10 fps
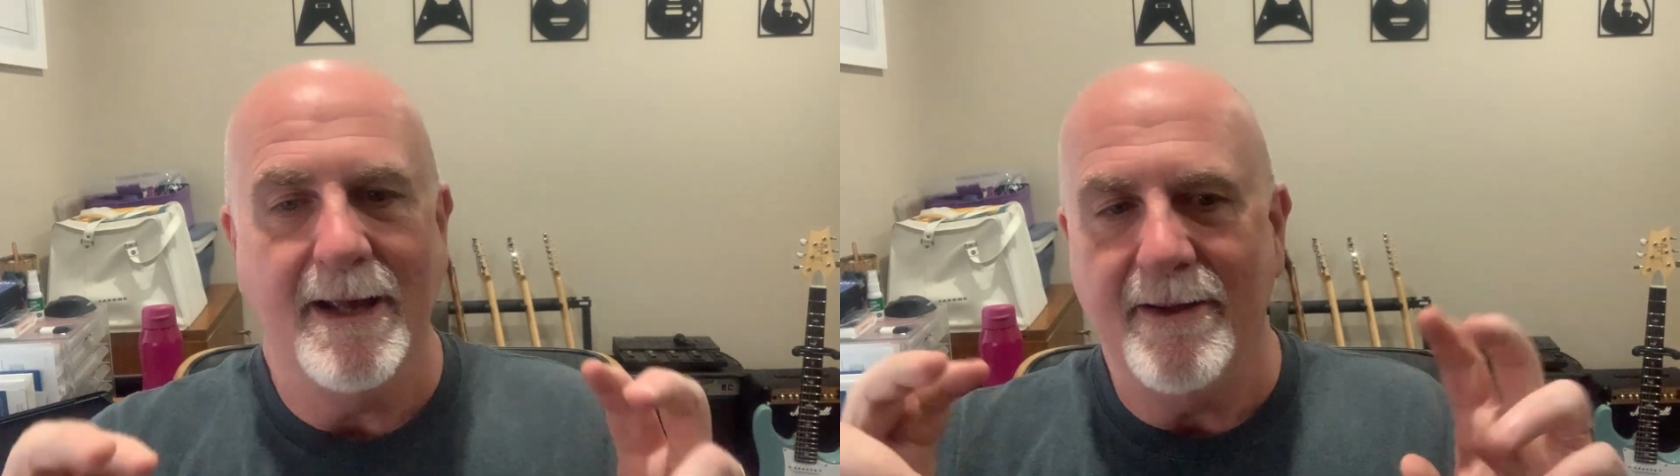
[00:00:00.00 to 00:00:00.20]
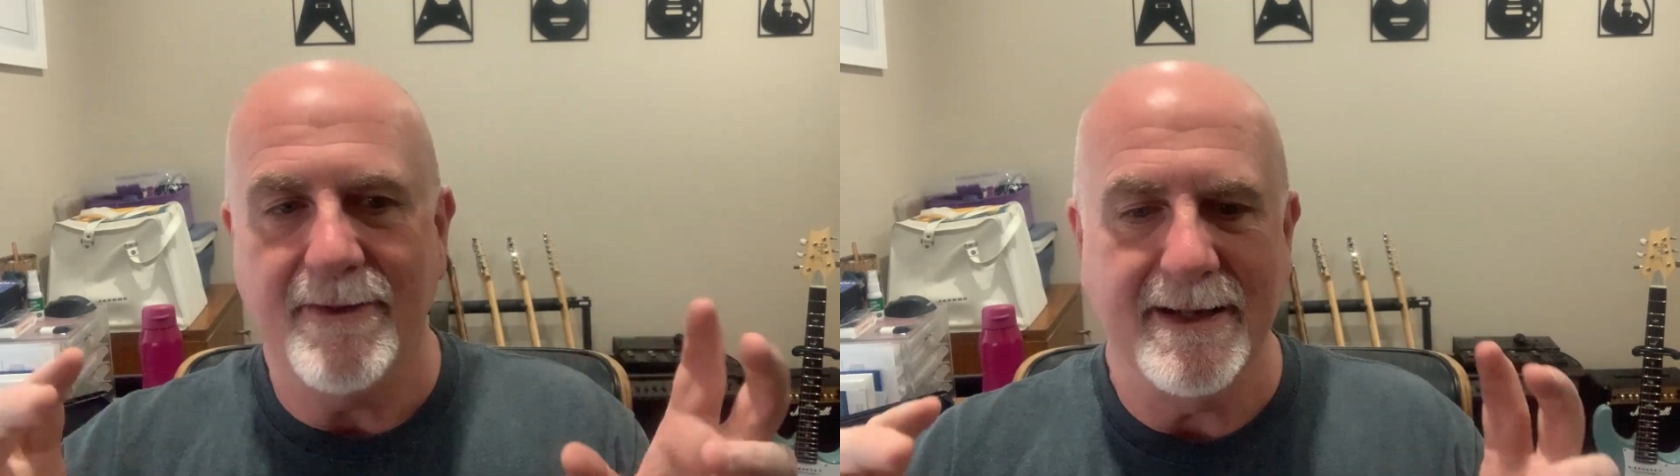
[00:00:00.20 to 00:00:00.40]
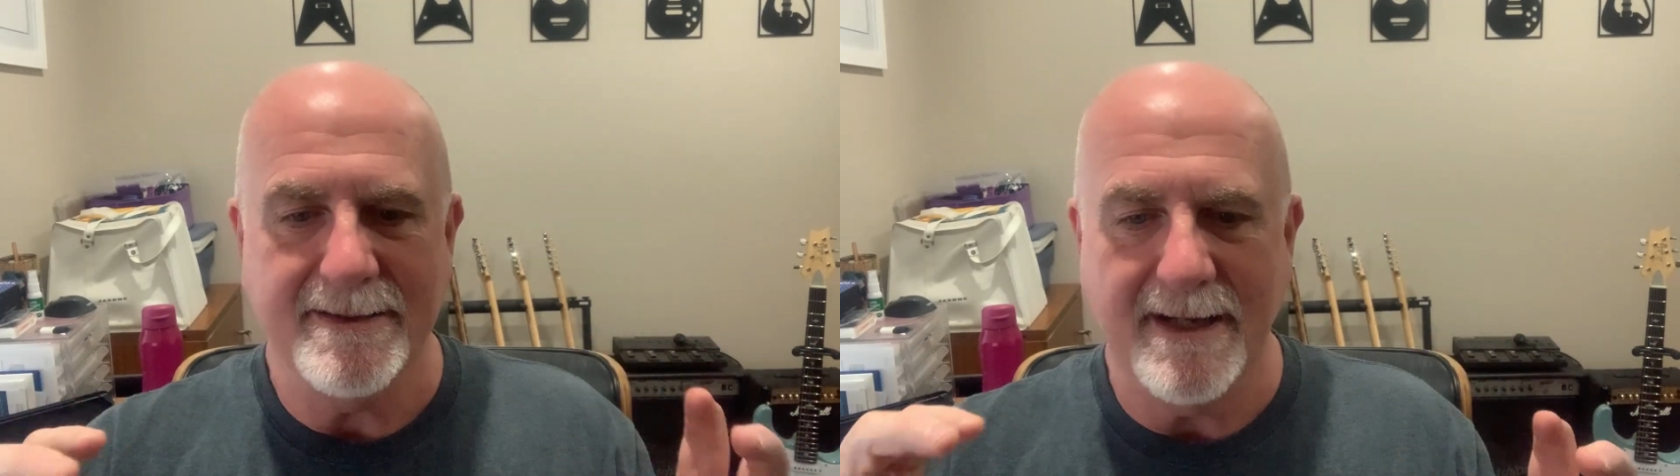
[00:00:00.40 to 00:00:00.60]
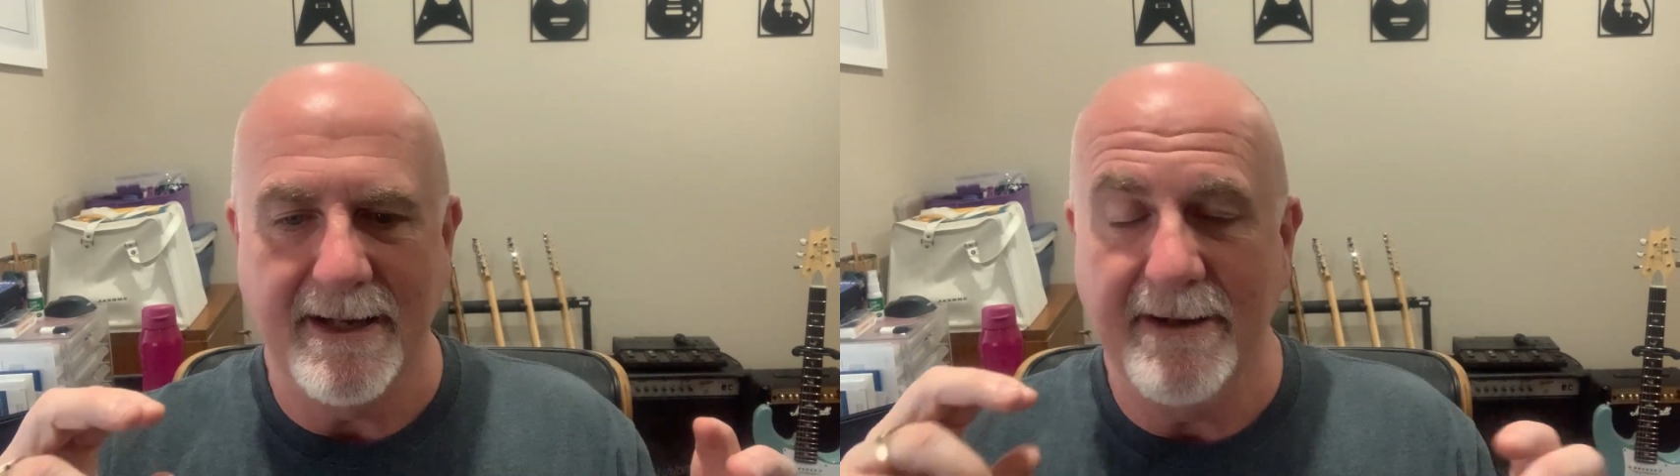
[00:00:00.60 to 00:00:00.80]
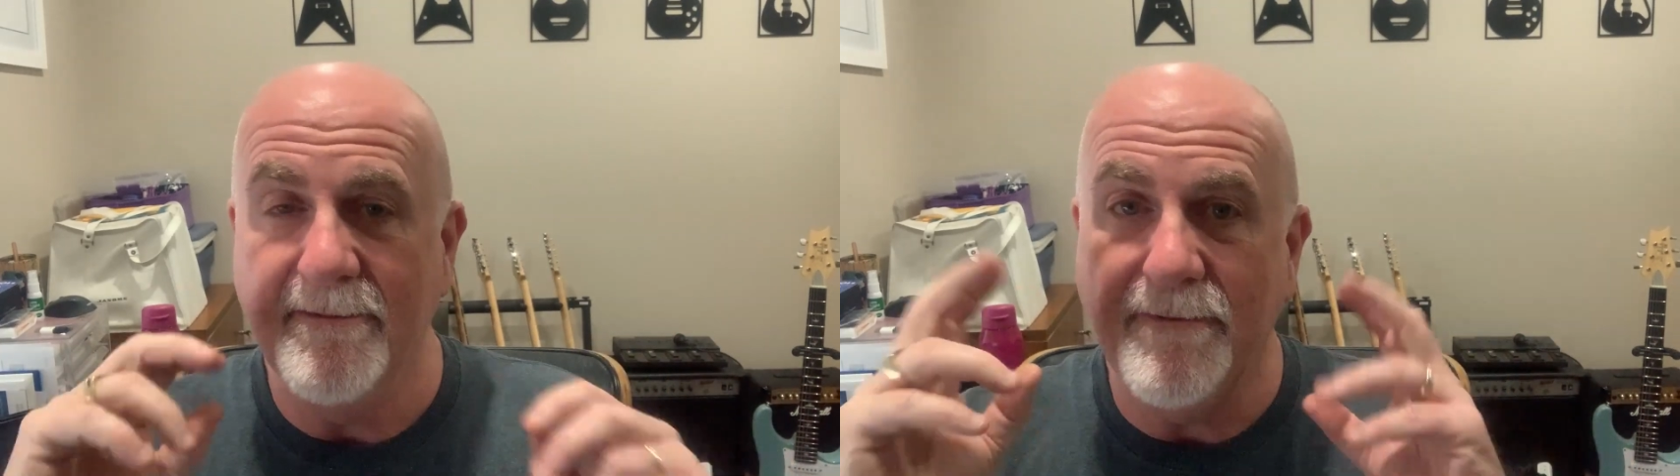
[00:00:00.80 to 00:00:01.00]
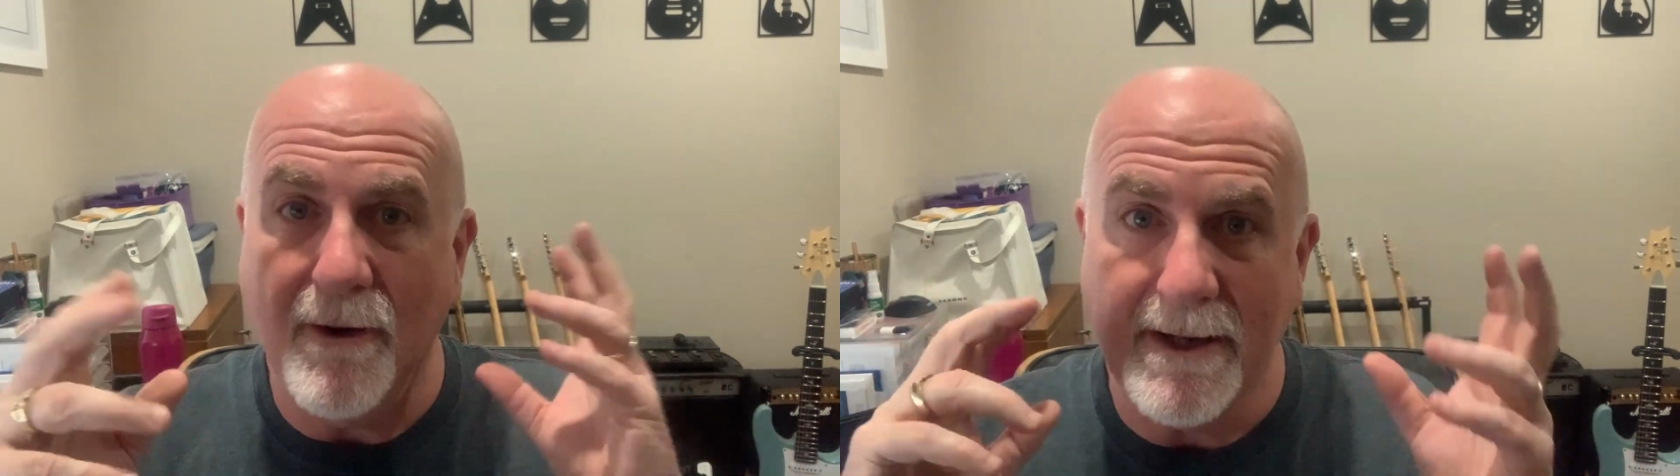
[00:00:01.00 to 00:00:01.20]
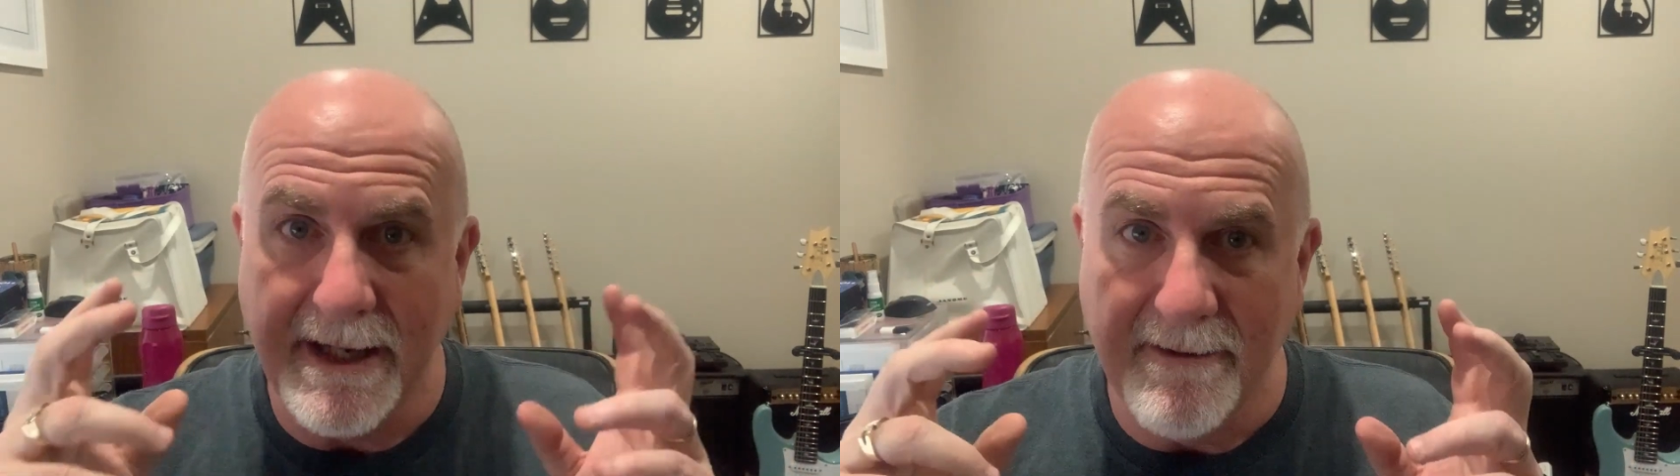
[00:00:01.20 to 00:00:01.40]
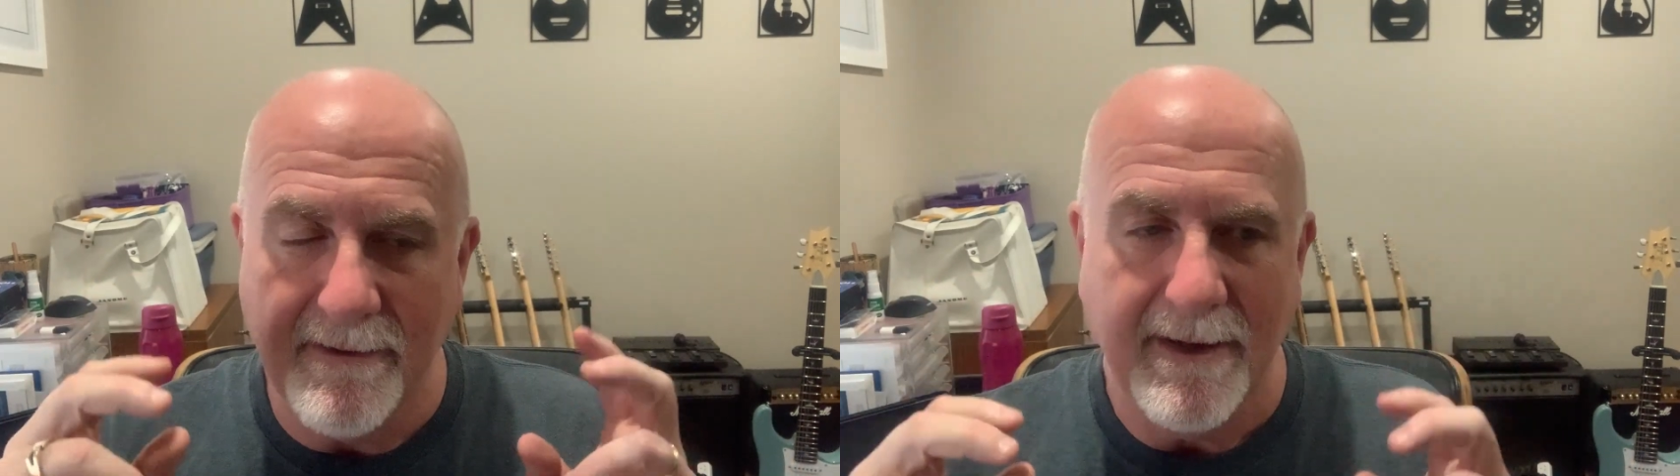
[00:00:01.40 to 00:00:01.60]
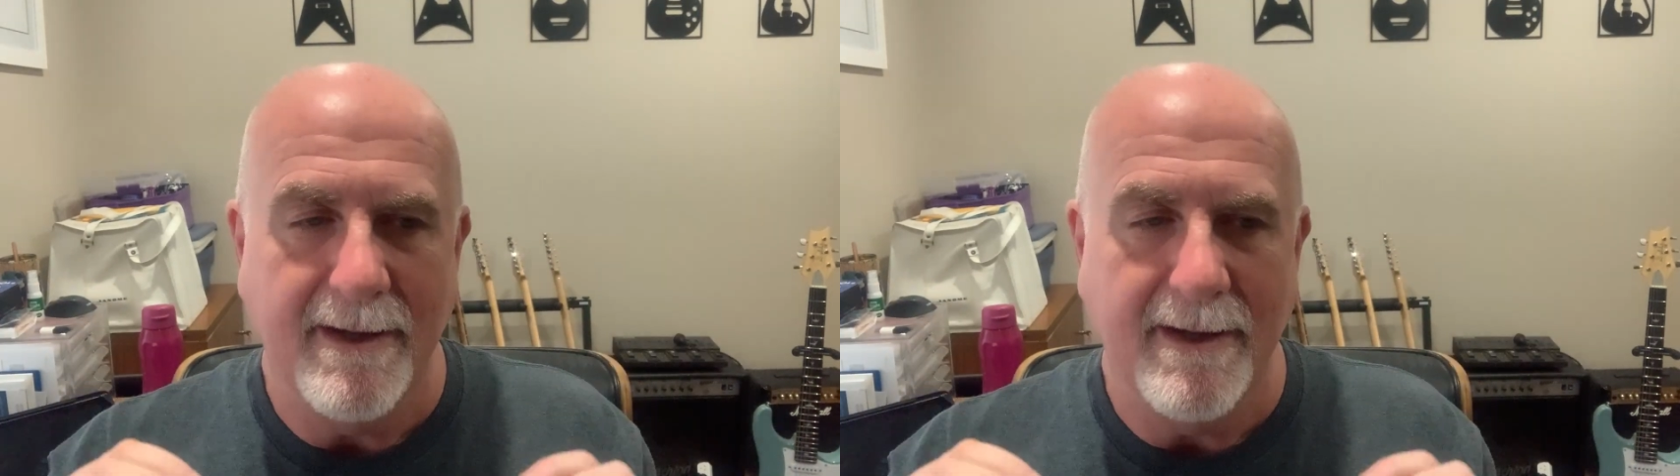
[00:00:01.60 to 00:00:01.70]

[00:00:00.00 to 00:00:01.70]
things that are evocative,